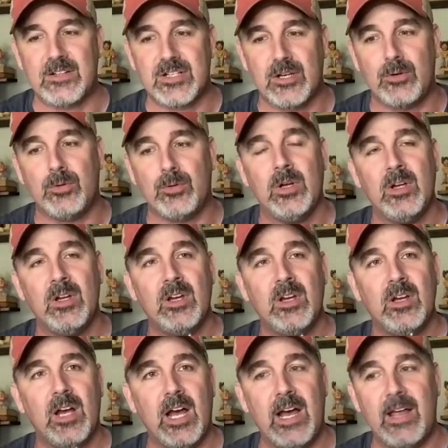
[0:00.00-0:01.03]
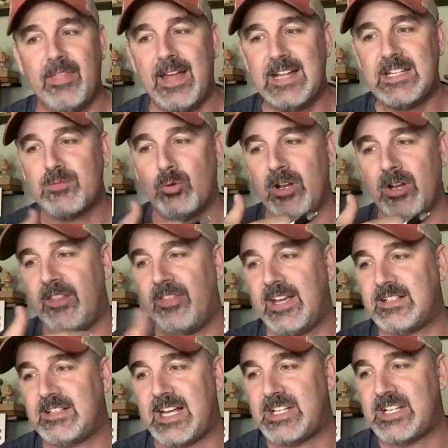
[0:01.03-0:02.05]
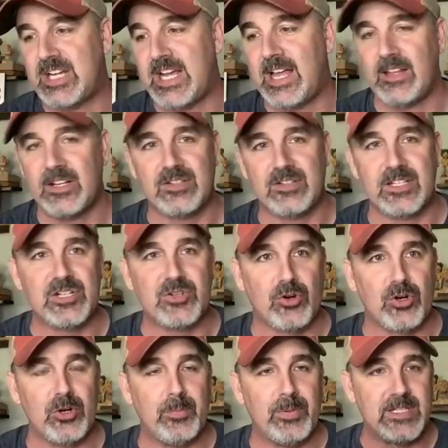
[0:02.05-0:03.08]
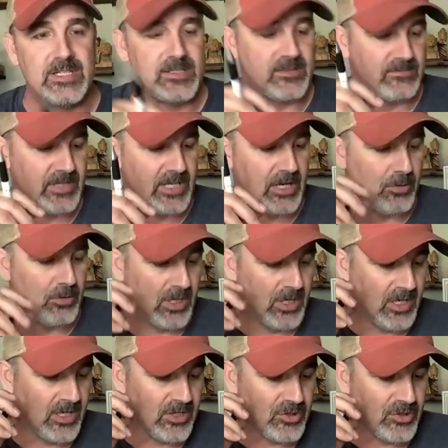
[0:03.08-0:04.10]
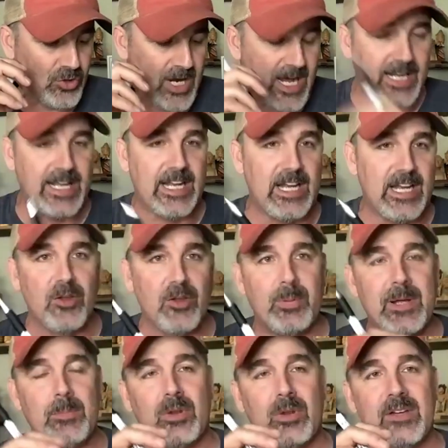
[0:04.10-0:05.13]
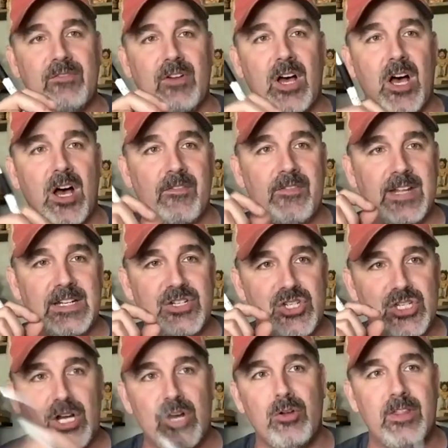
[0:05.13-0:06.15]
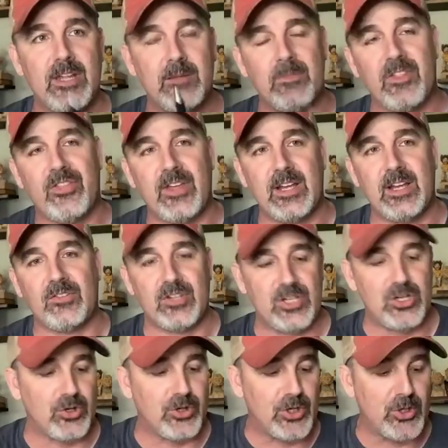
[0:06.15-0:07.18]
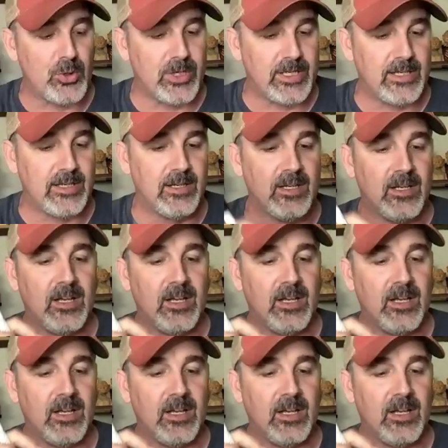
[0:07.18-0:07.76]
So uh, that's one of the things I challenge this group is, you know, try to get other people involved and show them the things that you're doing